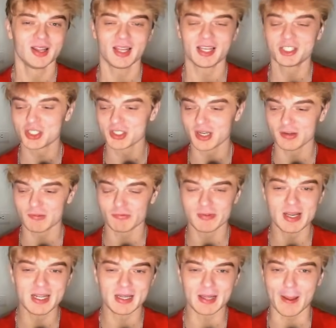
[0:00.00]
Like just like
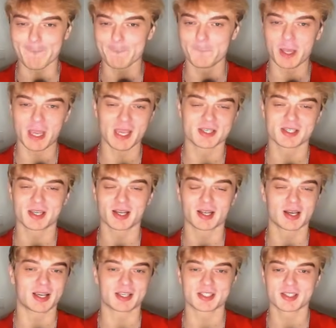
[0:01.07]
really like basic
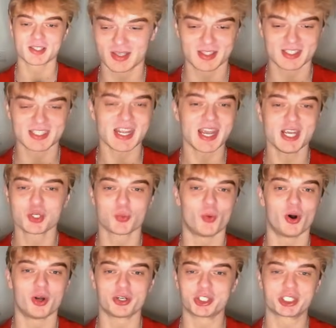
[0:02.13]
like stage
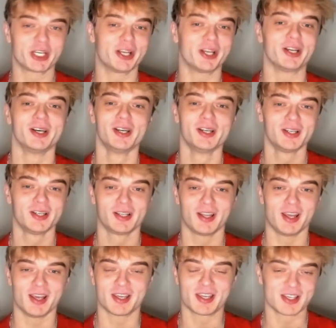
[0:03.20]
1 shit,
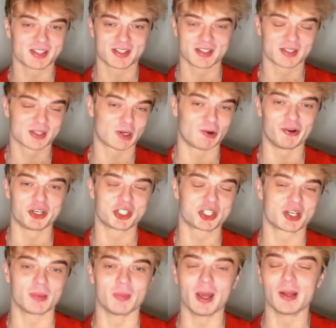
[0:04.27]
it gets
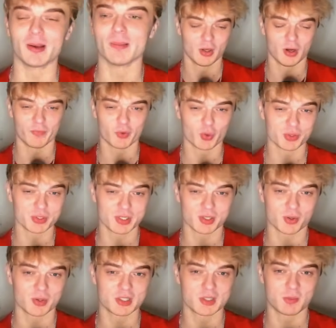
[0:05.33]
discouraged in men. Of course, it's
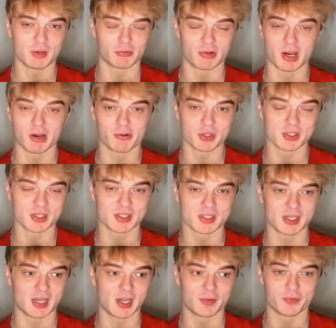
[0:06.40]
going to be rarer to
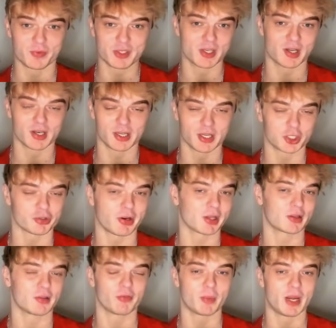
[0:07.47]
see a physically
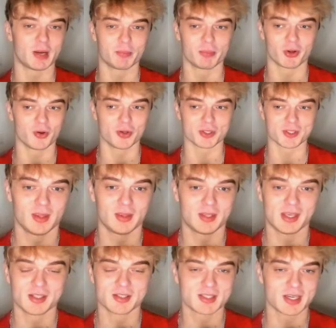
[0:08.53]
attractive man because
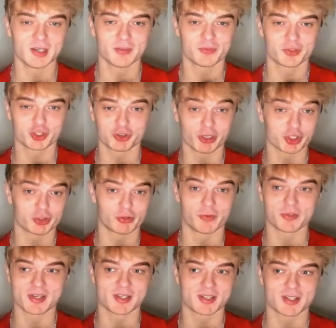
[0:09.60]
the incentive structure of
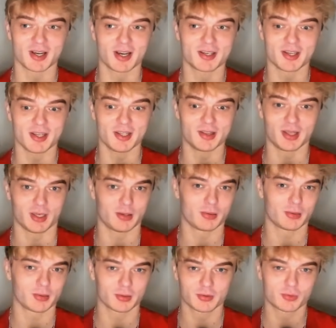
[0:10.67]
society like
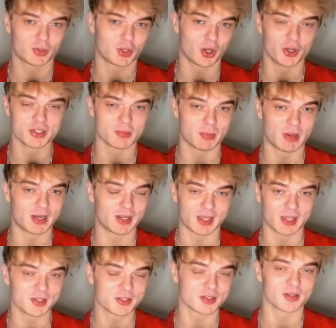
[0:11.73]
turns men
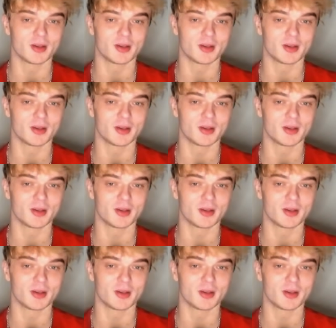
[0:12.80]
against